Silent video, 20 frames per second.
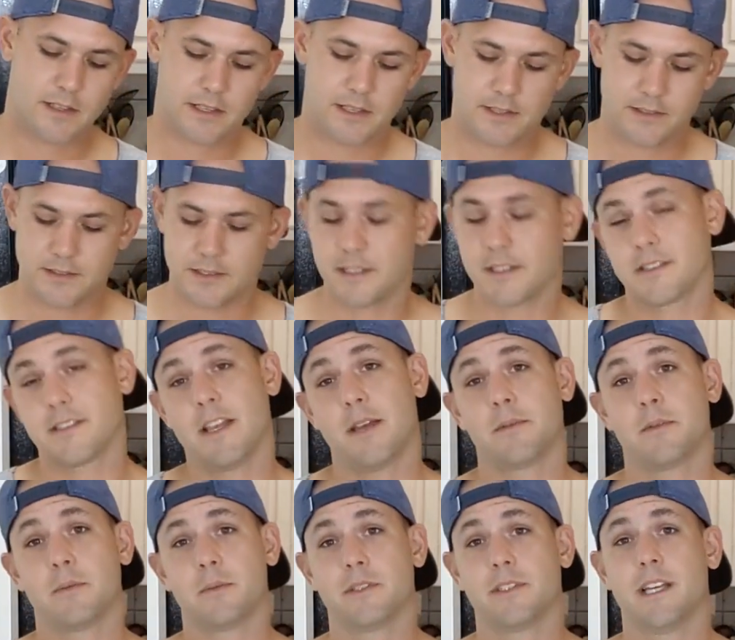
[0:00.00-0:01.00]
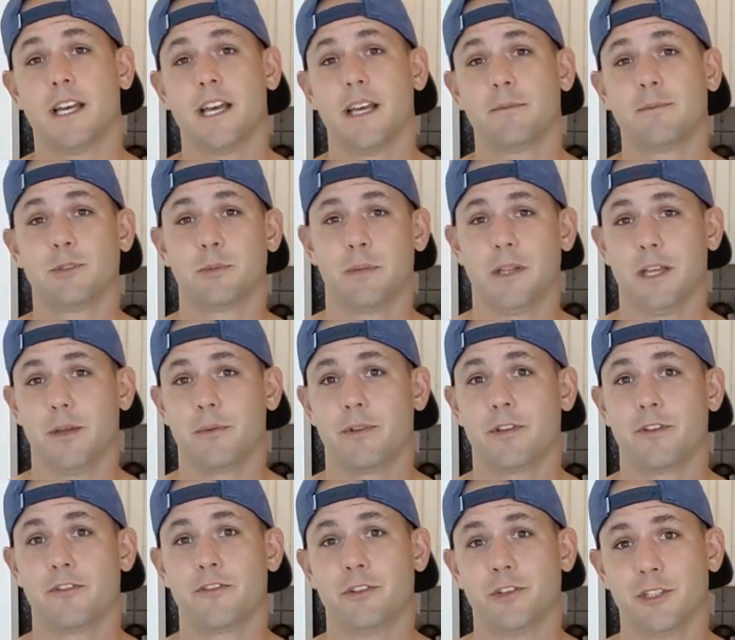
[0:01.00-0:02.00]
is an acceptable time to play with
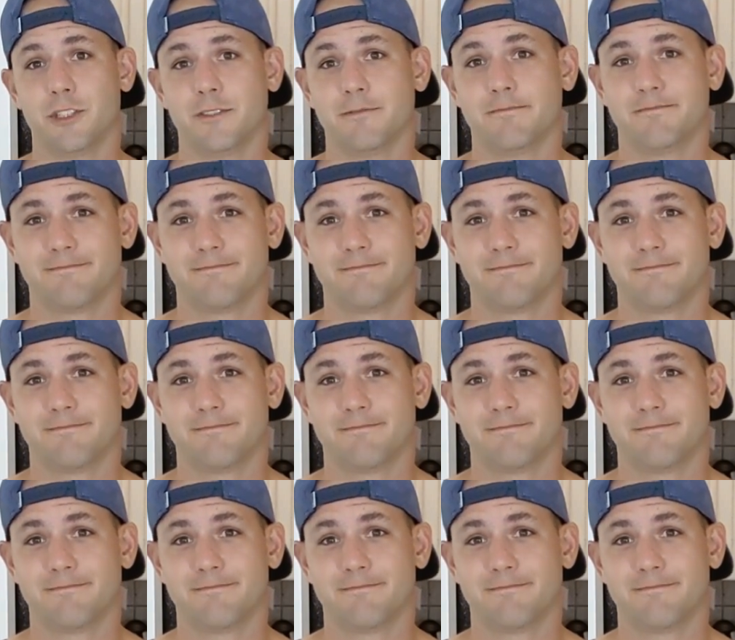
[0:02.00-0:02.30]
your food.